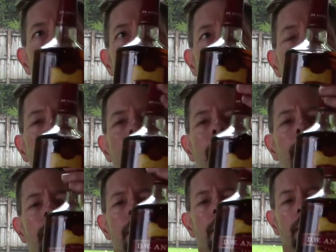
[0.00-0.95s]
brandy
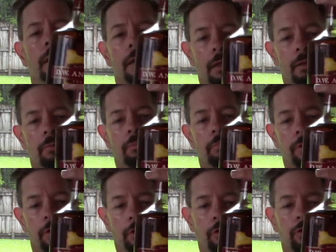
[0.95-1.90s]

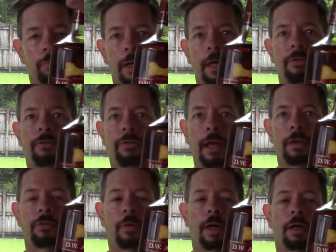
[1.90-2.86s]
produced by the
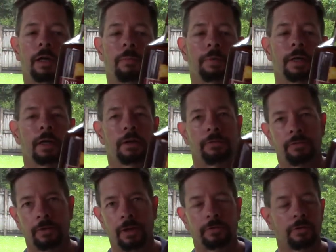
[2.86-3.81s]
Sazerac Company. It
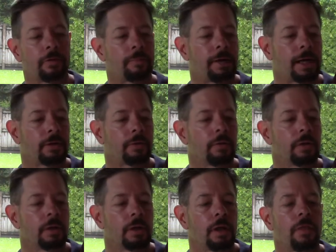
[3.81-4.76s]
says on the bottle,
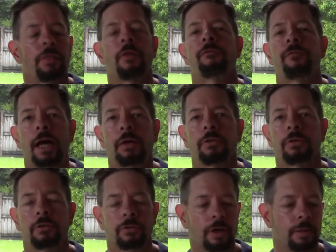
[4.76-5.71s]
the
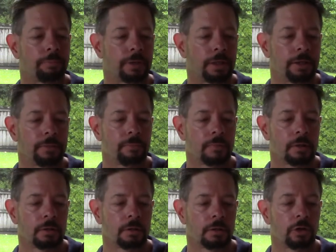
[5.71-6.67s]
Founders Company,
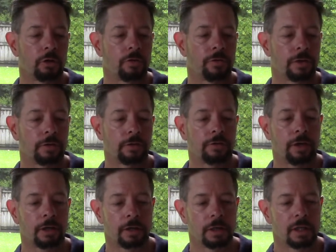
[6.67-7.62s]
Louisville,
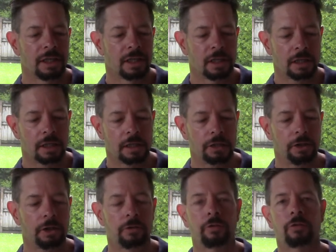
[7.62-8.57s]
Kentucky. Uh, you
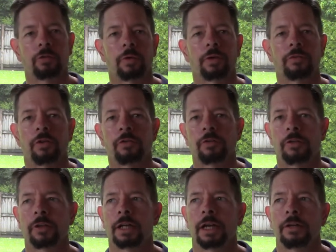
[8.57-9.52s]
can do some research on
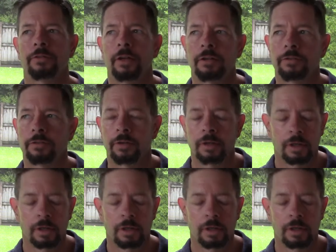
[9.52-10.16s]
the United States